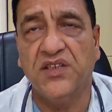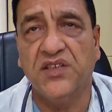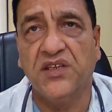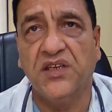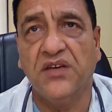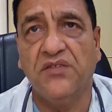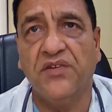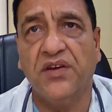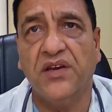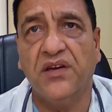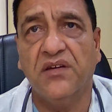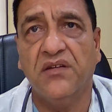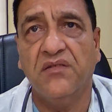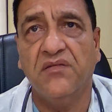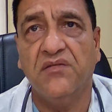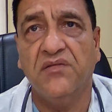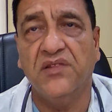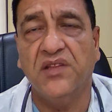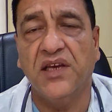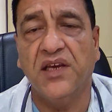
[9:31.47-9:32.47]
is
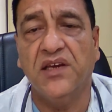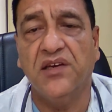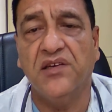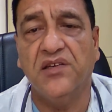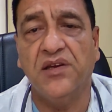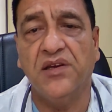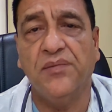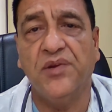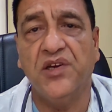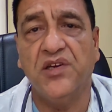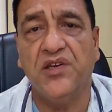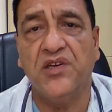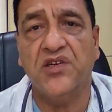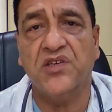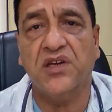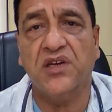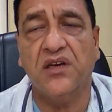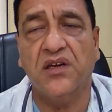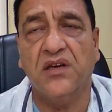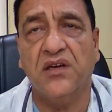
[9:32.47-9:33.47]
given, then
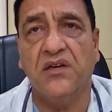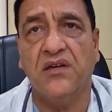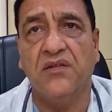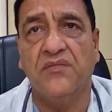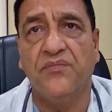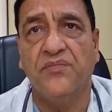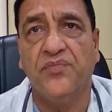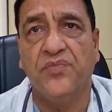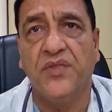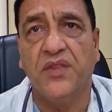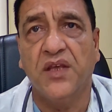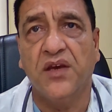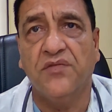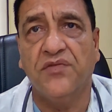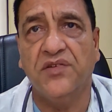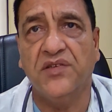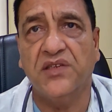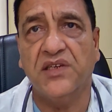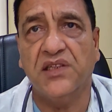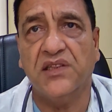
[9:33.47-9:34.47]
rehabilitation,
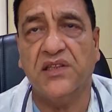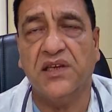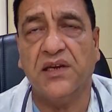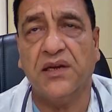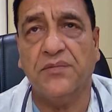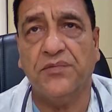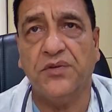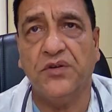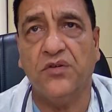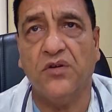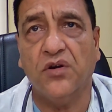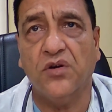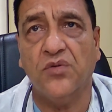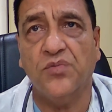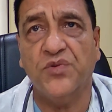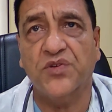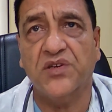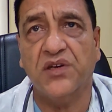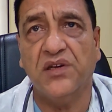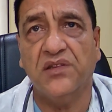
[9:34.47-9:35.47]
physical therapy or
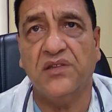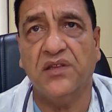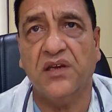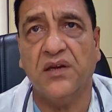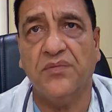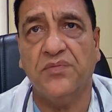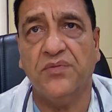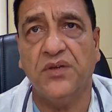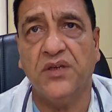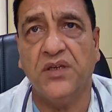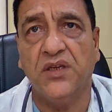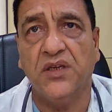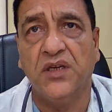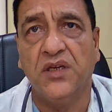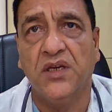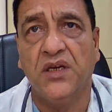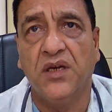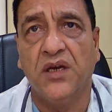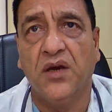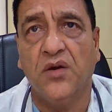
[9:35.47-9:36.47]
occupational therapy
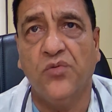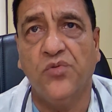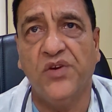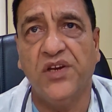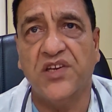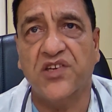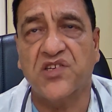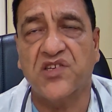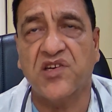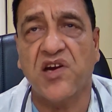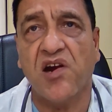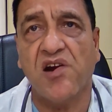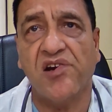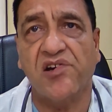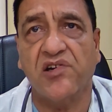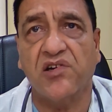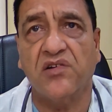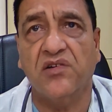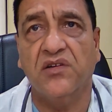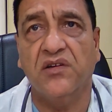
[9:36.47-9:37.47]
will
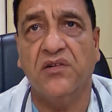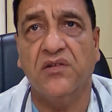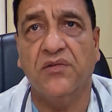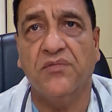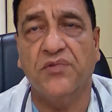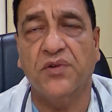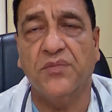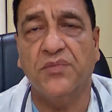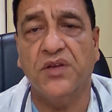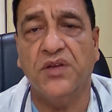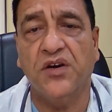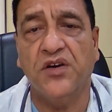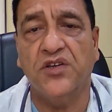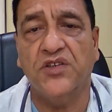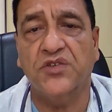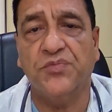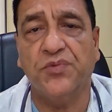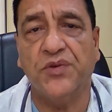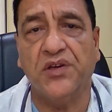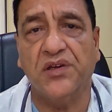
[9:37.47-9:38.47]
start from the
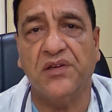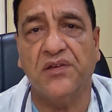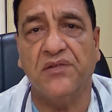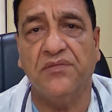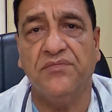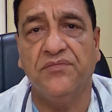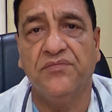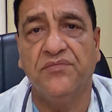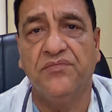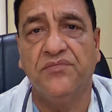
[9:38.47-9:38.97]
hospital.